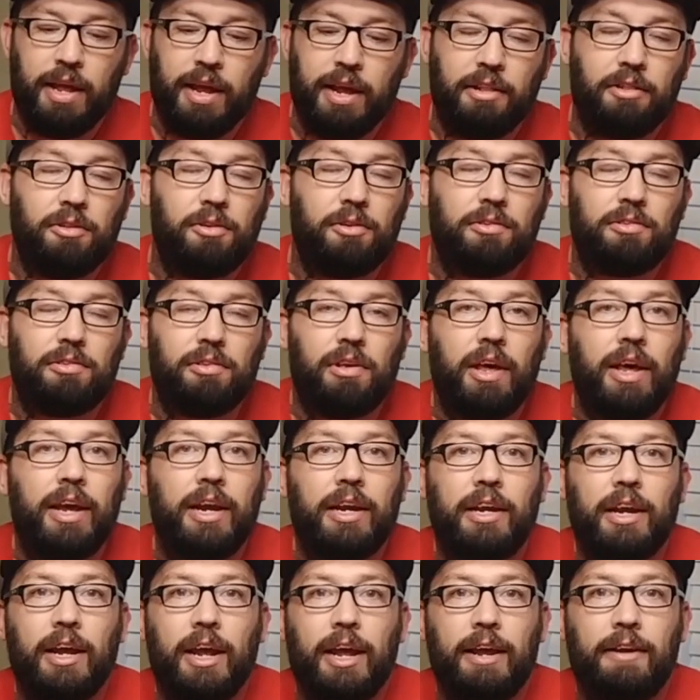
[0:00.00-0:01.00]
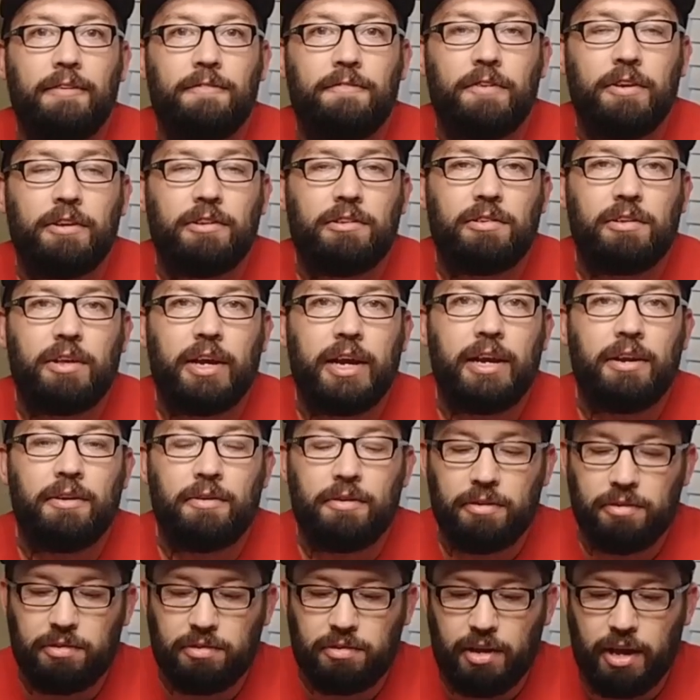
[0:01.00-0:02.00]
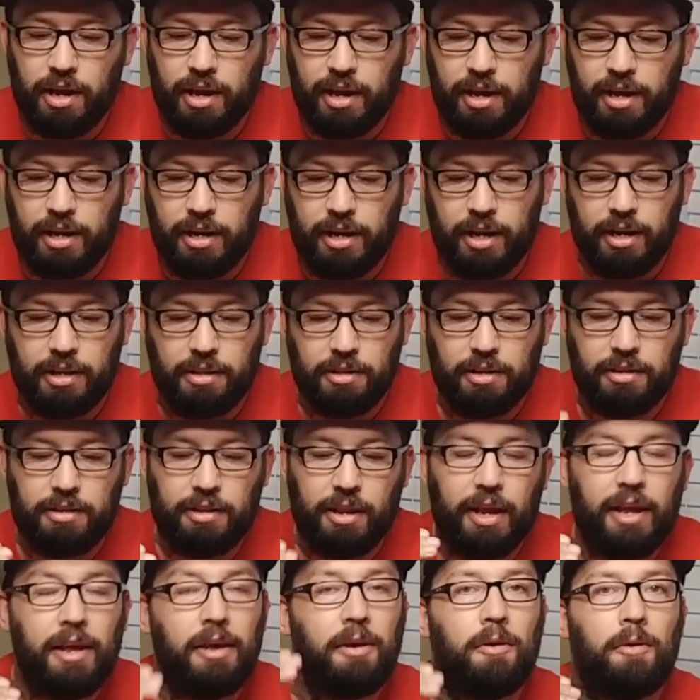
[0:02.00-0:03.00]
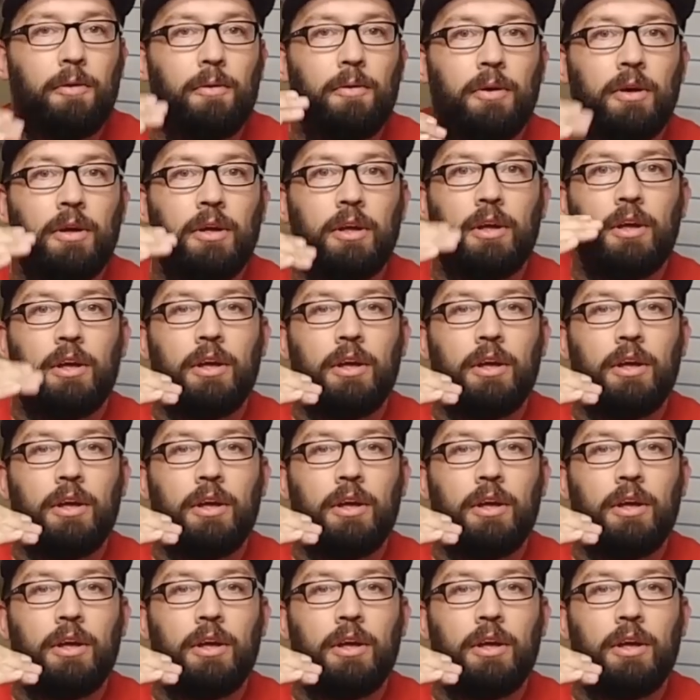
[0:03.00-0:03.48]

It looks like a fish laying on its side, and the tail